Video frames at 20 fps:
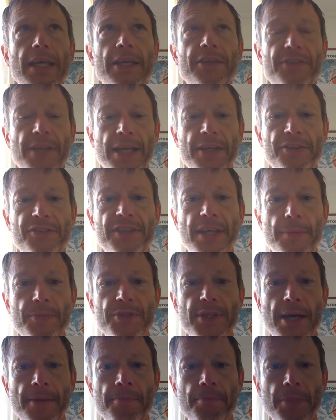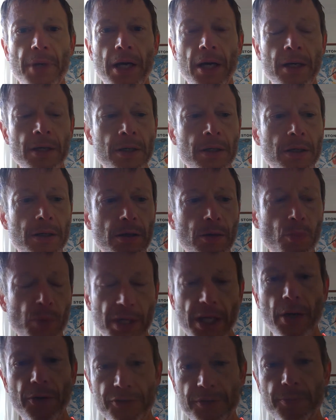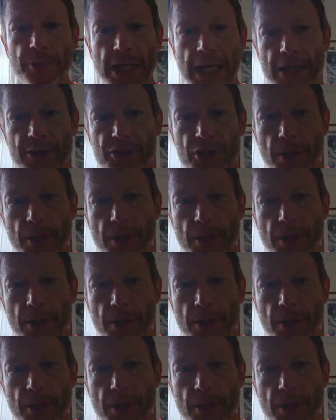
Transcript: that in September we've got some catch